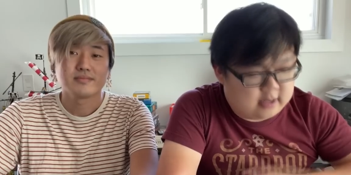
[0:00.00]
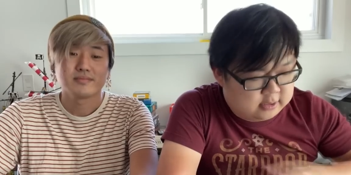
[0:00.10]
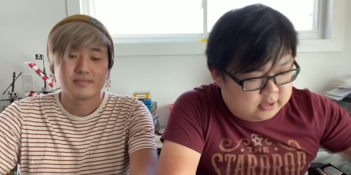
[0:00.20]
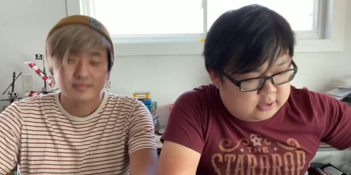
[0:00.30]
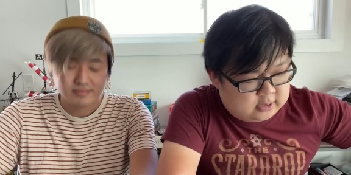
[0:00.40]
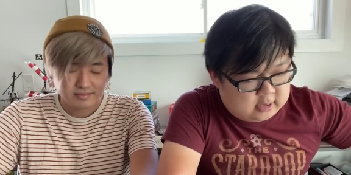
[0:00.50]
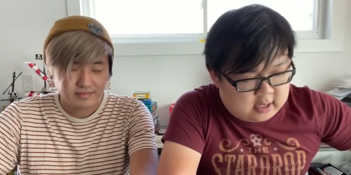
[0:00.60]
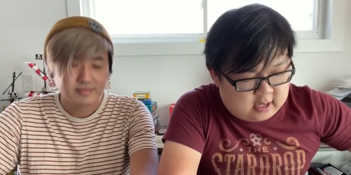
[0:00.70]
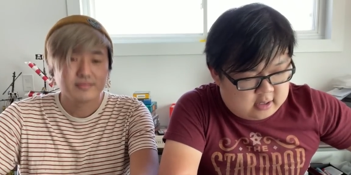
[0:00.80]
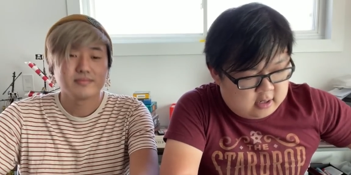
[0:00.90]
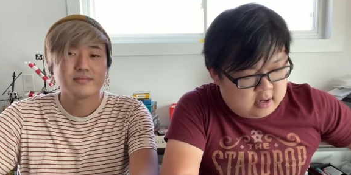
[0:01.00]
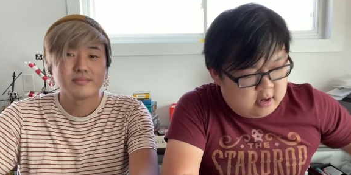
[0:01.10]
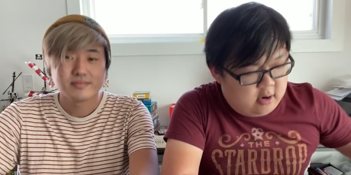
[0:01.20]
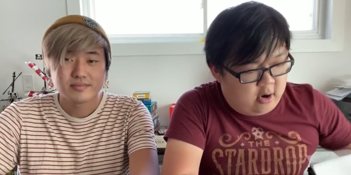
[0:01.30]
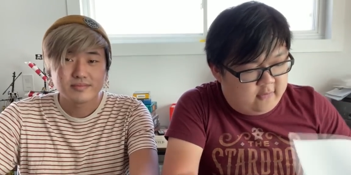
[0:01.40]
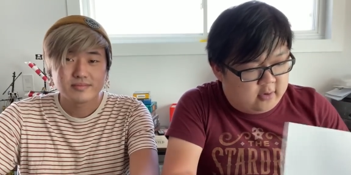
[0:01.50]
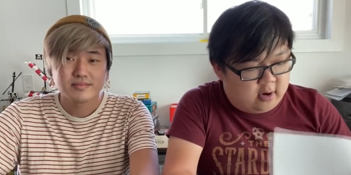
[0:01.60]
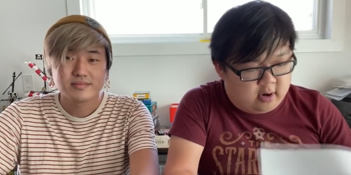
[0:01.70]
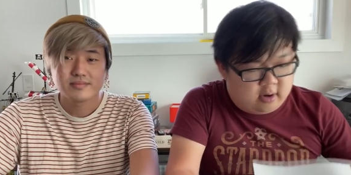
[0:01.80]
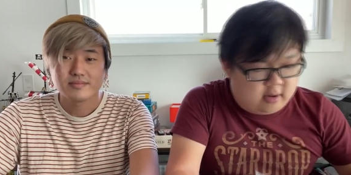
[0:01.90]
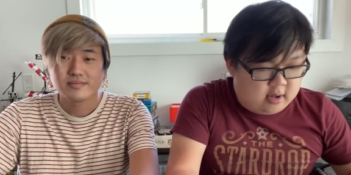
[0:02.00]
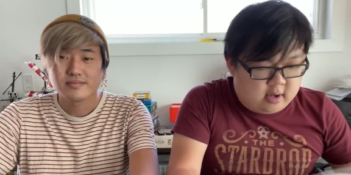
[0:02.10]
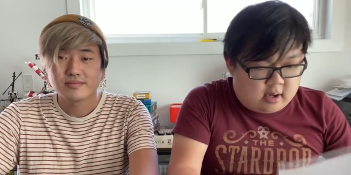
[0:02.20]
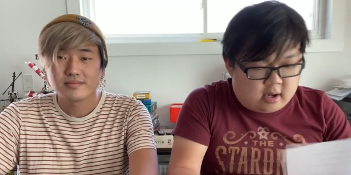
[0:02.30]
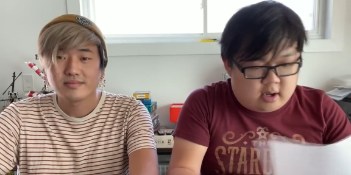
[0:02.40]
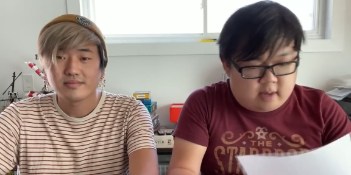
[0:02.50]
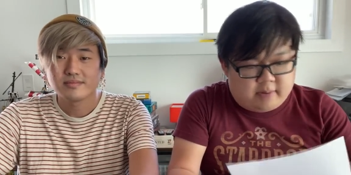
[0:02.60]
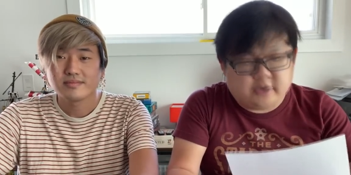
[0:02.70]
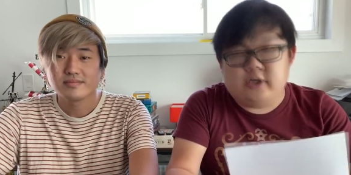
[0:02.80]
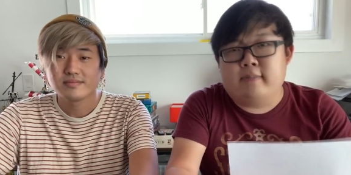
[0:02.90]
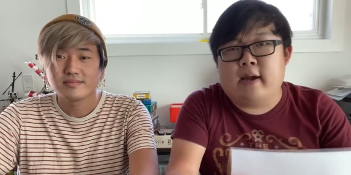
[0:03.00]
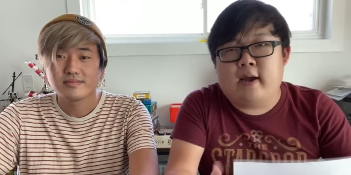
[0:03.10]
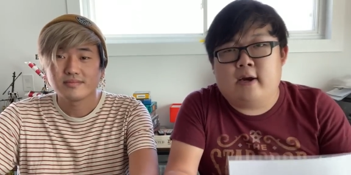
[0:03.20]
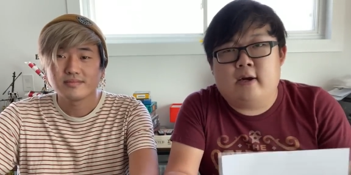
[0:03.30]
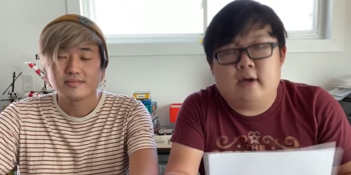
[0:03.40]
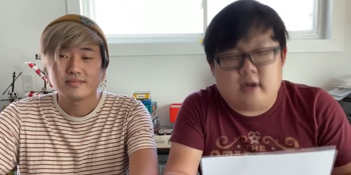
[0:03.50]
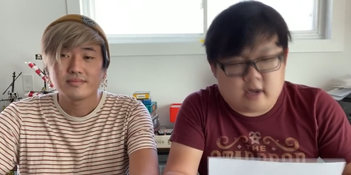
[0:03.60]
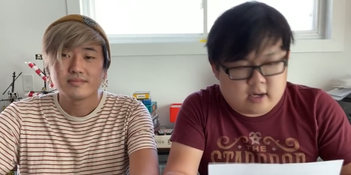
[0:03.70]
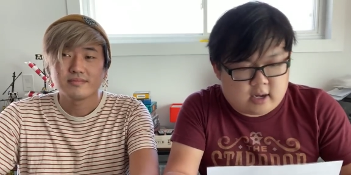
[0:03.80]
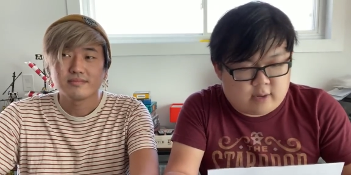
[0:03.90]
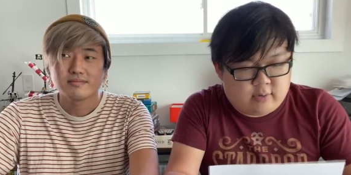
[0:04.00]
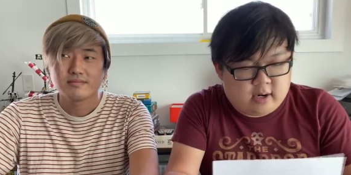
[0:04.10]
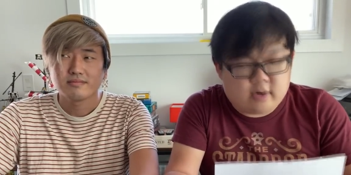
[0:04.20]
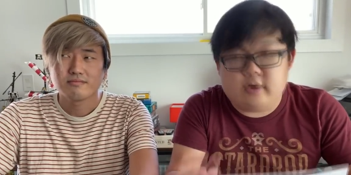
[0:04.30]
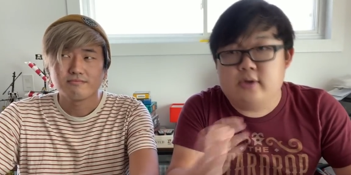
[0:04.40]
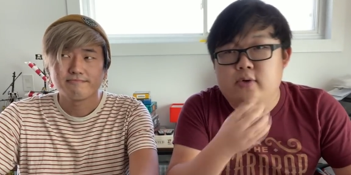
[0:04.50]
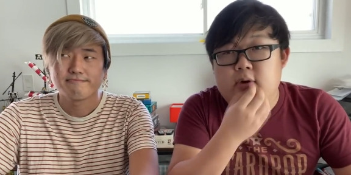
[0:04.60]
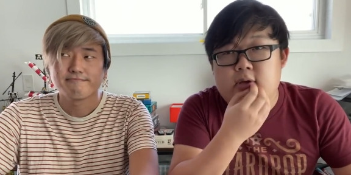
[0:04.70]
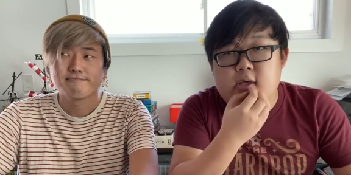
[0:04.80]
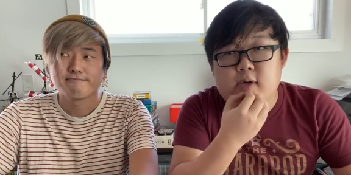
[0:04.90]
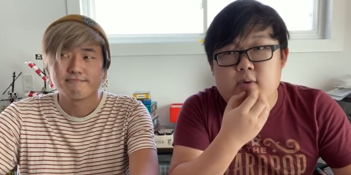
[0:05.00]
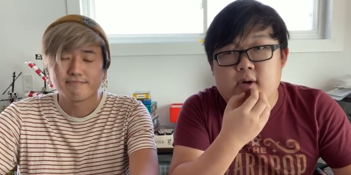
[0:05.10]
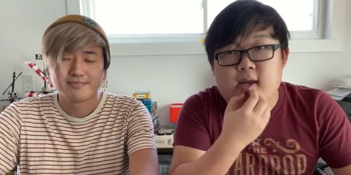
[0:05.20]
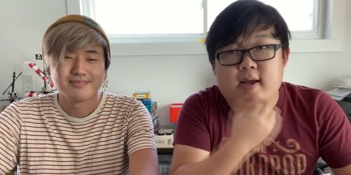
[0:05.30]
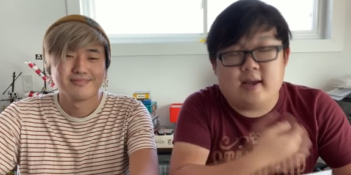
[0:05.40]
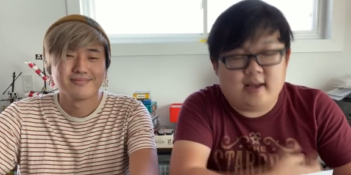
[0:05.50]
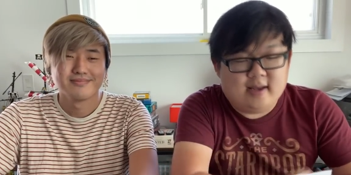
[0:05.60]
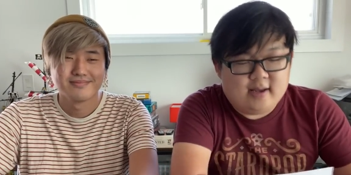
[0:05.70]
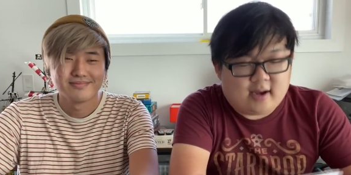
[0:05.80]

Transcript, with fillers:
Speaker 1: assistant and overall uh, punching bag. Uh, and we are going to do a Q&A.